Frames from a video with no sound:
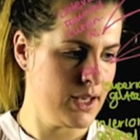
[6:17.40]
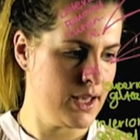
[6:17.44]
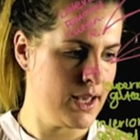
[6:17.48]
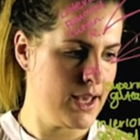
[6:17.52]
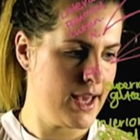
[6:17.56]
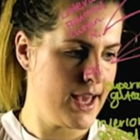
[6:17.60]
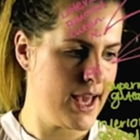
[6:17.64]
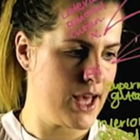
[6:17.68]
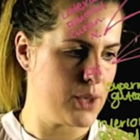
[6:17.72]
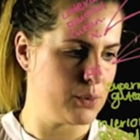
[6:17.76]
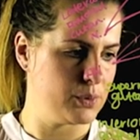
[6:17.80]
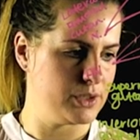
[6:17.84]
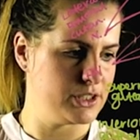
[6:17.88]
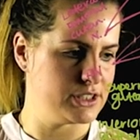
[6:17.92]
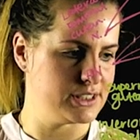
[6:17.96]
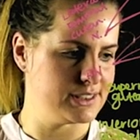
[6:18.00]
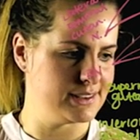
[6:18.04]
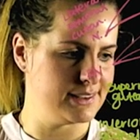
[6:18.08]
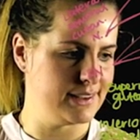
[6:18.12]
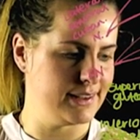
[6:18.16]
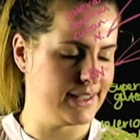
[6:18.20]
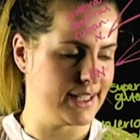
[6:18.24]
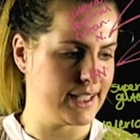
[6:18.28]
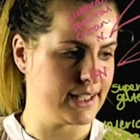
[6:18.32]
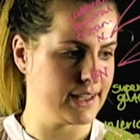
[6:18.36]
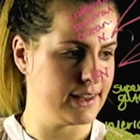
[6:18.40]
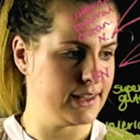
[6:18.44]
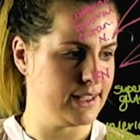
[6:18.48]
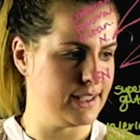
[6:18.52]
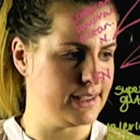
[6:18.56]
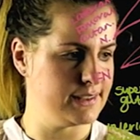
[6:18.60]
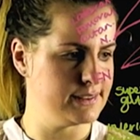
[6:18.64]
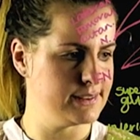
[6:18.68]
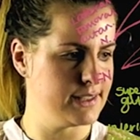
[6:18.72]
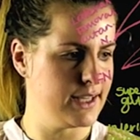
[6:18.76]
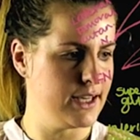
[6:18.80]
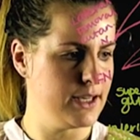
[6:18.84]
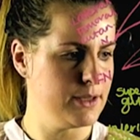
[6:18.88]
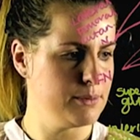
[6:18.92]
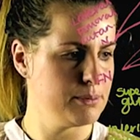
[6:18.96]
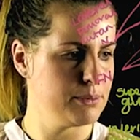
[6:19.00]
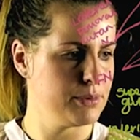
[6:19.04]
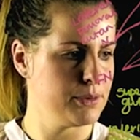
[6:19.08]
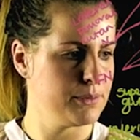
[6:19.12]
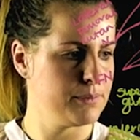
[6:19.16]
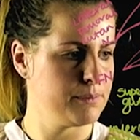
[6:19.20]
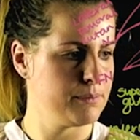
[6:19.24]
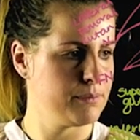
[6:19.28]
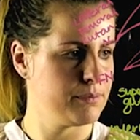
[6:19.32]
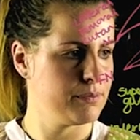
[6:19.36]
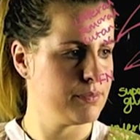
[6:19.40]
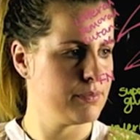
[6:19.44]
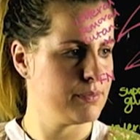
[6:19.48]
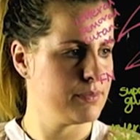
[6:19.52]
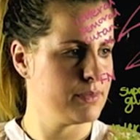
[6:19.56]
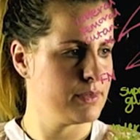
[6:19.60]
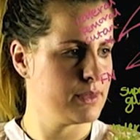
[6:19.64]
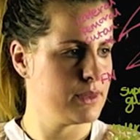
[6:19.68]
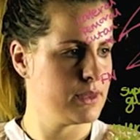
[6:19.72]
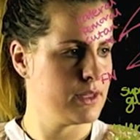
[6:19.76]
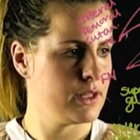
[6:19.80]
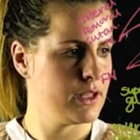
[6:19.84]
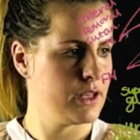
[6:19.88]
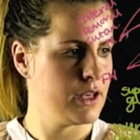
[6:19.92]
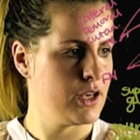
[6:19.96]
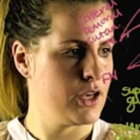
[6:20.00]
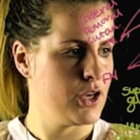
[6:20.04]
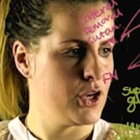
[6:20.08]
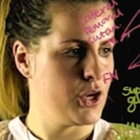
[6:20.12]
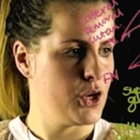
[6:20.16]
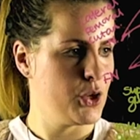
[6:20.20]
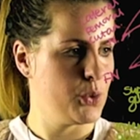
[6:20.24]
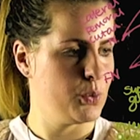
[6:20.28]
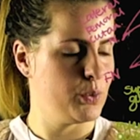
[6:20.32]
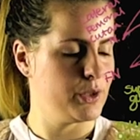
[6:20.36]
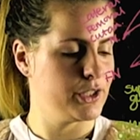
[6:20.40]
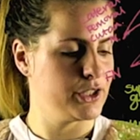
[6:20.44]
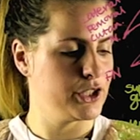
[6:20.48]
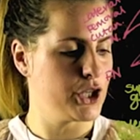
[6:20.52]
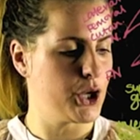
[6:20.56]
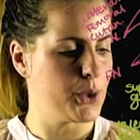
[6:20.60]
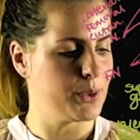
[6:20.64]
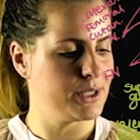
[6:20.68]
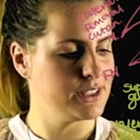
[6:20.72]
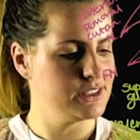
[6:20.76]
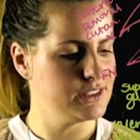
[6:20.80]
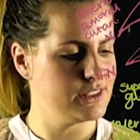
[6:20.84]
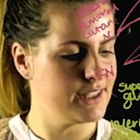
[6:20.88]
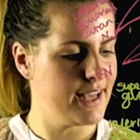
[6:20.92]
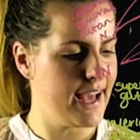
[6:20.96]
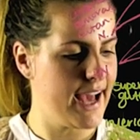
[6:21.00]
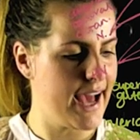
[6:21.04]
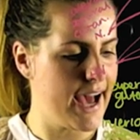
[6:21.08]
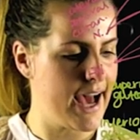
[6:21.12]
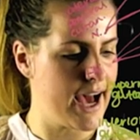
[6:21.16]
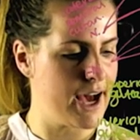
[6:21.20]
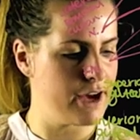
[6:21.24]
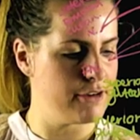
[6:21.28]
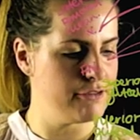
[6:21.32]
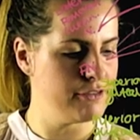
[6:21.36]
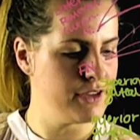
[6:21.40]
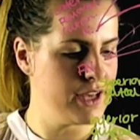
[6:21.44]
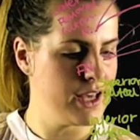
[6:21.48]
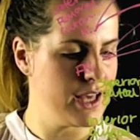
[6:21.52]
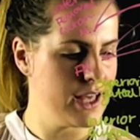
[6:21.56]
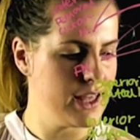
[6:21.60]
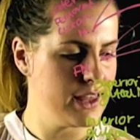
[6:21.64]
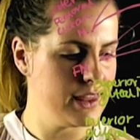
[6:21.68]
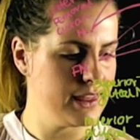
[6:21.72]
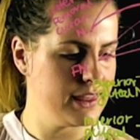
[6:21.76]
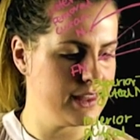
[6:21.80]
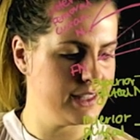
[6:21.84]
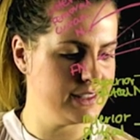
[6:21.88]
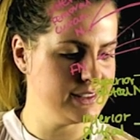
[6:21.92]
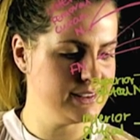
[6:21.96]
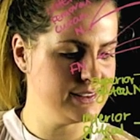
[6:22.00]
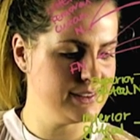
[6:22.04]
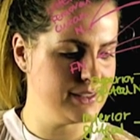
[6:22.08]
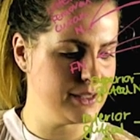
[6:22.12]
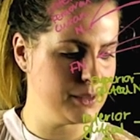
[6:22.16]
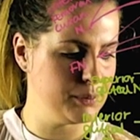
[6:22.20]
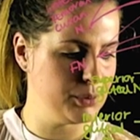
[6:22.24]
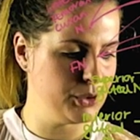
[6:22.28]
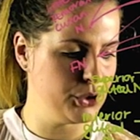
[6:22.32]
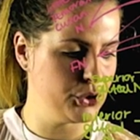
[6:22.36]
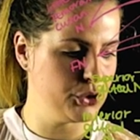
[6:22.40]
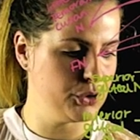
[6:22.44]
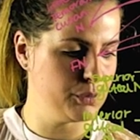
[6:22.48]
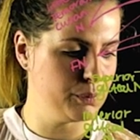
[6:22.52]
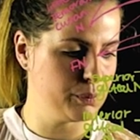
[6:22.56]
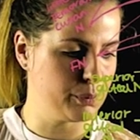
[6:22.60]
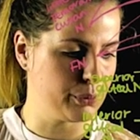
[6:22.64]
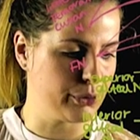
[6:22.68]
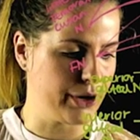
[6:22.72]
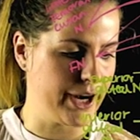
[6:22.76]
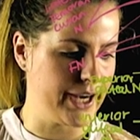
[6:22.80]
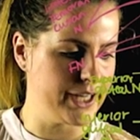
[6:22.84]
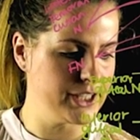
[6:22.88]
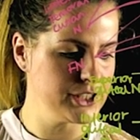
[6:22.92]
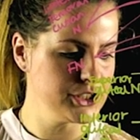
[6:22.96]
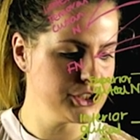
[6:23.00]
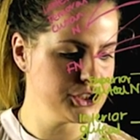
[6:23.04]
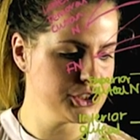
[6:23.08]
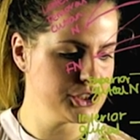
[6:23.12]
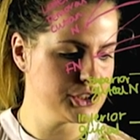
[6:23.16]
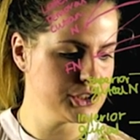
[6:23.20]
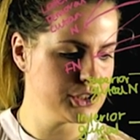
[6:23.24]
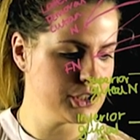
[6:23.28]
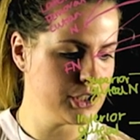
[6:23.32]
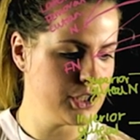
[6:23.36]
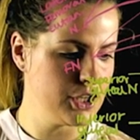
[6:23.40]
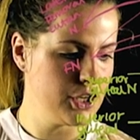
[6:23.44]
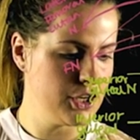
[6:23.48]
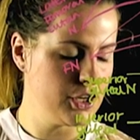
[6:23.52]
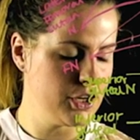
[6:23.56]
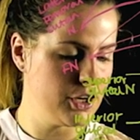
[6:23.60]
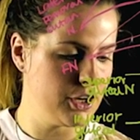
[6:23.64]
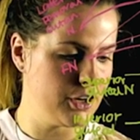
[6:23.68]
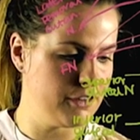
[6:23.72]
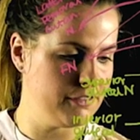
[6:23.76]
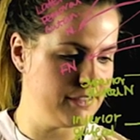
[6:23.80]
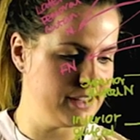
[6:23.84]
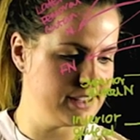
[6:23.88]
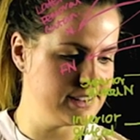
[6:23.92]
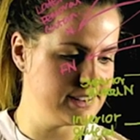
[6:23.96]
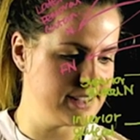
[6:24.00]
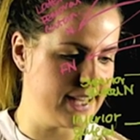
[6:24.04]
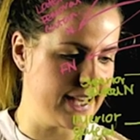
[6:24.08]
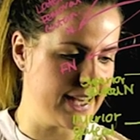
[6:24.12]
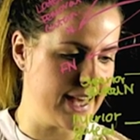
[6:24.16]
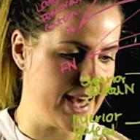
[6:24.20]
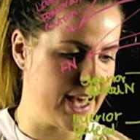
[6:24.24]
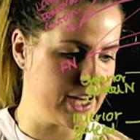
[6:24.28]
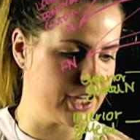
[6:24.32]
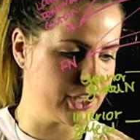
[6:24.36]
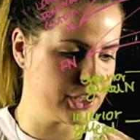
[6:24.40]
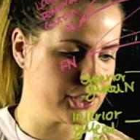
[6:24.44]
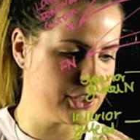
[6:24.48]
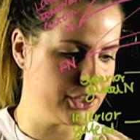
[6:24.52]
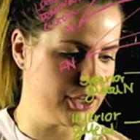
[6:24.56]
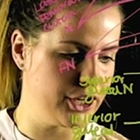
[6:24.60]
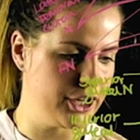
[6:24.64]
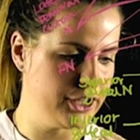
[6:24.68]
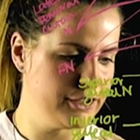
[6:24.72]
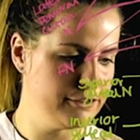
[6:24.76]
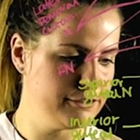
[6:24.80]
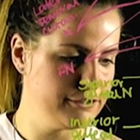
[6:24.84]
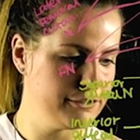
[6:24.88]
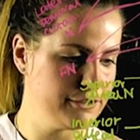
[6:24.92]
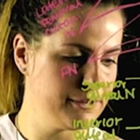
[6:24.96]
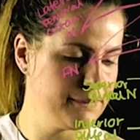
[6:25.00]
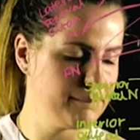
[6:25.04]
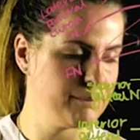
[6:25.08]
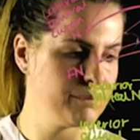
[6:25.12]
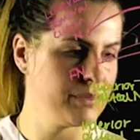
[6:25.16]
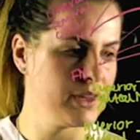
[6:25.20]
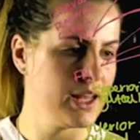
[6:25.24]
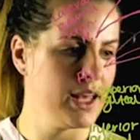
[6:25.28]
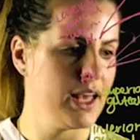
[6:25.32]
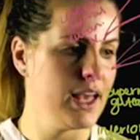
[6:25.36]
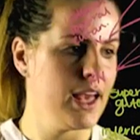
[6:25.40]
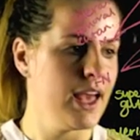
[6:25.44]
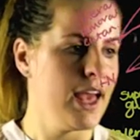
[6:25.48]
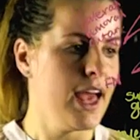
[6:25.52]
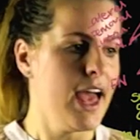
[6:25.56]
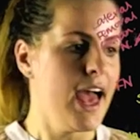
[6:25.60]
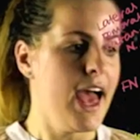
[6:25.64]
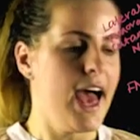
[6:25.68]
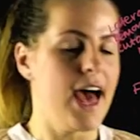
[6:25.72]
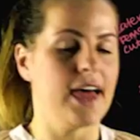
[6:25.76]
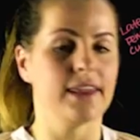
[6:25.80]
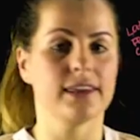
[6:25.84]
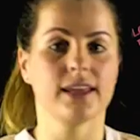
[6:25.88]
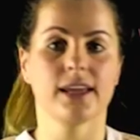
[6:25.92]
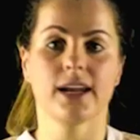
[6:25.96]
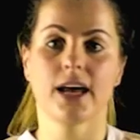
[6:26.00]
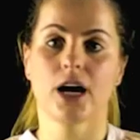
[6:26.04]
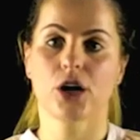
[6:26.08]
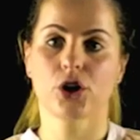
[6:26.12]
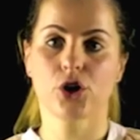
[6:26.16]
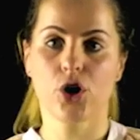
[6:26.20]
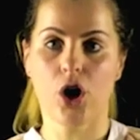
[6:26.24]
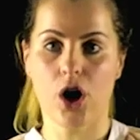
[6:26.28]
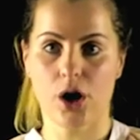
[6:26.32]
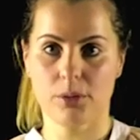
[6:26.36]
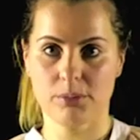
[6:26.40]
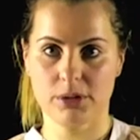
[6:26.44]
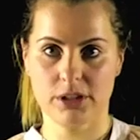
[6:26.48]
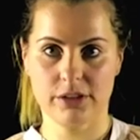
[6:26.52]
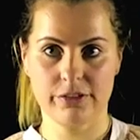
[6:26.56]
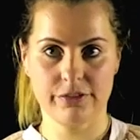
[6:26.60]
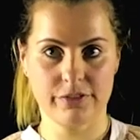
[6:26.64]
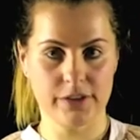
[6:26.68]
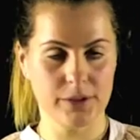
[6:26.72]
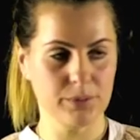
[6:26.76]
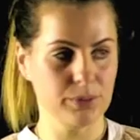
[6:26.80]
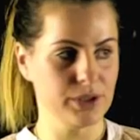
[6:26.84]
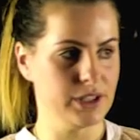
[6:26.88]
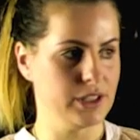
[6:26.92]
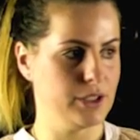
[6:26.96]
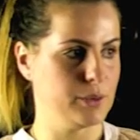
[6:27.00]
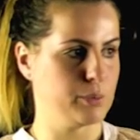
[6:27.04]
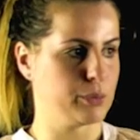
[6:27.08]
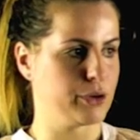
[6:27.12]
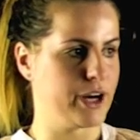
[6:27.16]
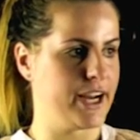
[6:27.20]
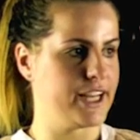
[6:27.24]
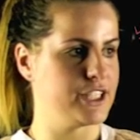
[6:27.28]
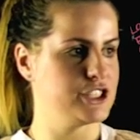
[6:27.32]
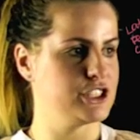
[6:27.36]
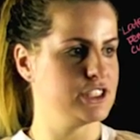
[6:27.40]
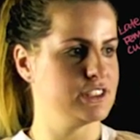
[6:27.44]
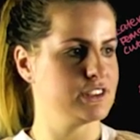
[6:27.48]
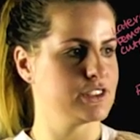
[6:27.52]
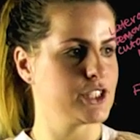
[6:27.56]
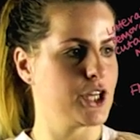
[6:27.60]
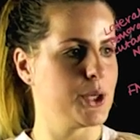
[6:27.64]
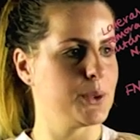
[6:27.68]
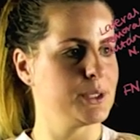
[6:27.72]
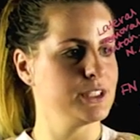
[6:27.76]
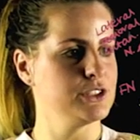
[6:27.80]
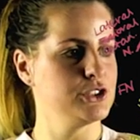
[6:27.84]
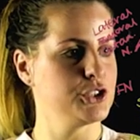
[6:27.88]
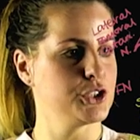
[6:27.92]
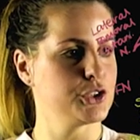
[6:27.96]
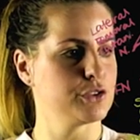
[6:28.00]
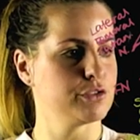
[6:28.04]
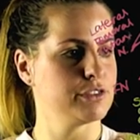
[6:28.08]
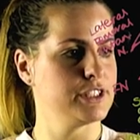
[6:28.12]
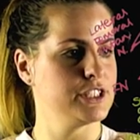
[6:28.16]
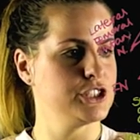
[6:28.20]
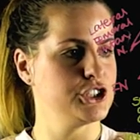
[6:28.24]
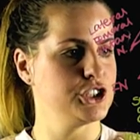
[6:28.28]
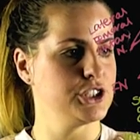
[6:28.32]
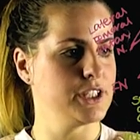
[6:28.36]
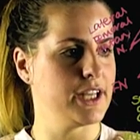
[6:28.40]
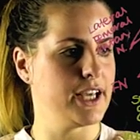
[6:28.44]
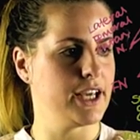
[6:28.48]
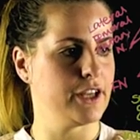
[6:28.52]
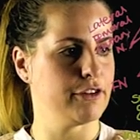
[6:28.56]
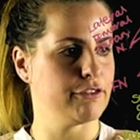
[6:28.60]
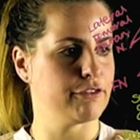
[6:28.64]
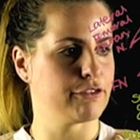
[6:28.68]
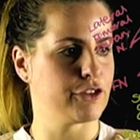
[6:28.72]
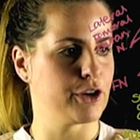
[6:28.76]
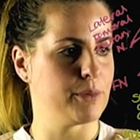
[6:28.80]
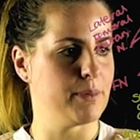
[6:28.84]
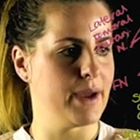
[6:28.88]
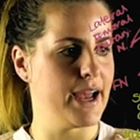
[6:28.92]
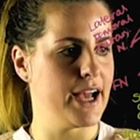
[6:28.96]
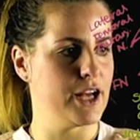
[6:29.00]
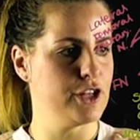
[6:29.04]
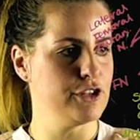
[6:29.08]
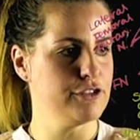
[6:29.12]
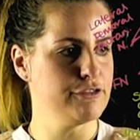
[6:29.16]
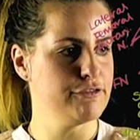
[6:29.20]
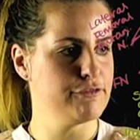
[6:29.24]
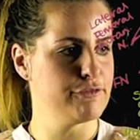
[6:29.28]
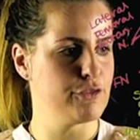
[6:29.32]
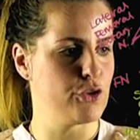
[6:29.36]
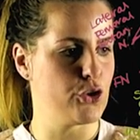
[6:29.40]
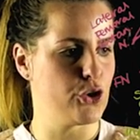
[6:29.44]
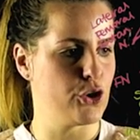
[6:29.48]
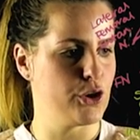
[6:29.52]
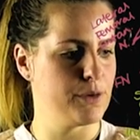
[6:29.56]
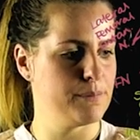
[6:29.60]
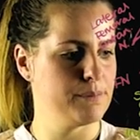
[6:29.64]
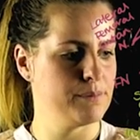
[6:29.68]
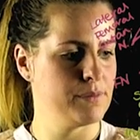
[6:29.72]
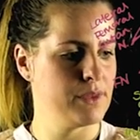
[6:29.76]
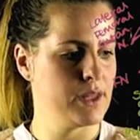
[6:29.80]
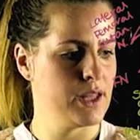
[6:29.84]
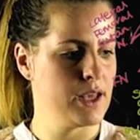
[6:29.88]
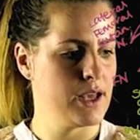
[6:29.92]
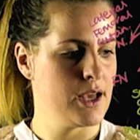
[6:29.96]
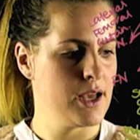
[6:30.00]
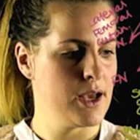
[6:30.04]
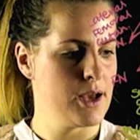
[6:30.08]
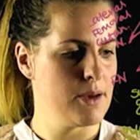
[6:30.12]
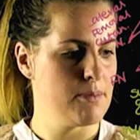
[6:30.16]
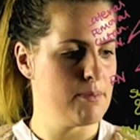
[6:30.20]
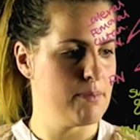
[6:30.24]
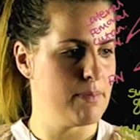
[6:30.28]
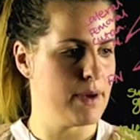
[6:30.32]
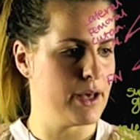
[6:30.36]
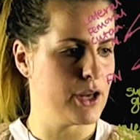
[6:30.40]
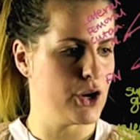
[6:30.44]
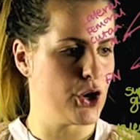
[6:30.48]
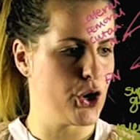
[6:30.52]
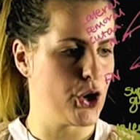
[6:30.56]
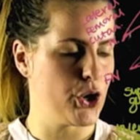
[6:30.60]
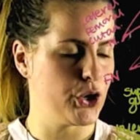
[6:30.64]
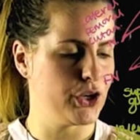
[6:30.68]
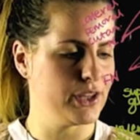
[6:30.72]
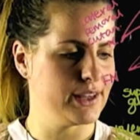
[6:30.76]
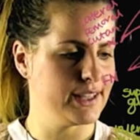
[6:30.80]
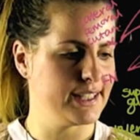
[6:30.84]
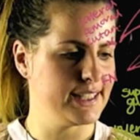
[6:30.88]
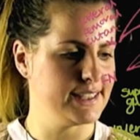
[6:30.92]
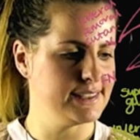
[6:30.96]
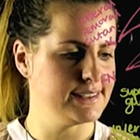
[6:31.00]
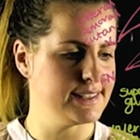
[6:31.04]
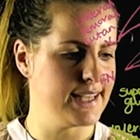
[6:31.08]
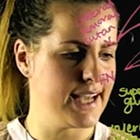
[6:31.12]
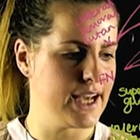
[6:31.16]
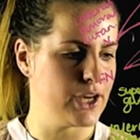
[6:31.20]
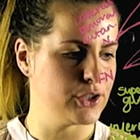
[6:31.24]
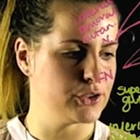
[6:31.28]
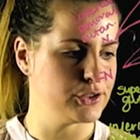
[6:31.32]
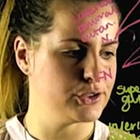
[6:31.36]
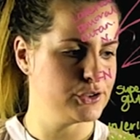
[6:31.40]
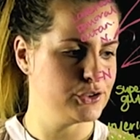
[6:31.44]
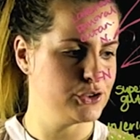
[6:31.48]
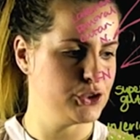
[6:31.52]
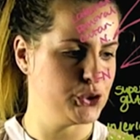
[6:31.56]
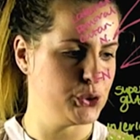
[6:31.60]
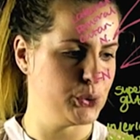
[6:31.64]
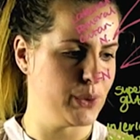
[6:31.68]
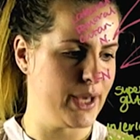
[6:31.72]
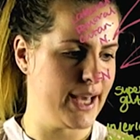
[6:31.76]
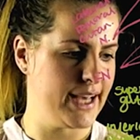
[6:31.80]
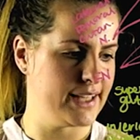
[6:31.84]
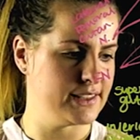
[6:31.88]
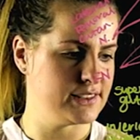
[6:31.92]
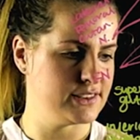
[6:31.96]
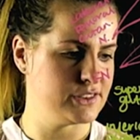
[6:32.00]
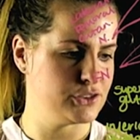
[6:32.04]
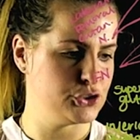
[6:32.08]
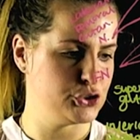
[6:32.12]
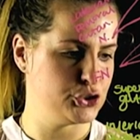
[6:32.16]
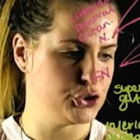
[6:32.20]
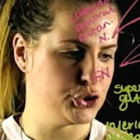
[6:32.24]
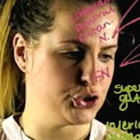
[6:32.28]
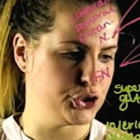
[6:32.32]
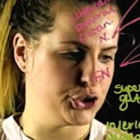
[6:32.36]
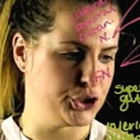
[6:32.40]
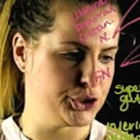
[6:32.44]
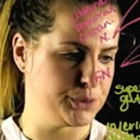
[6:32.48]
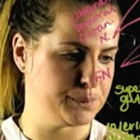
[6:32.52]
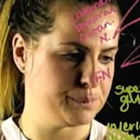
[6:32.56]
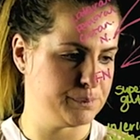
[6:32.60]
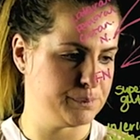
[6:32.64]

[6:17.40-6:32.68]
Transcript: and we just link these up. We're going to have the tibial branch of the sciatic nerve. And then our common fibular branch is going to originate from L4 but only down to S2.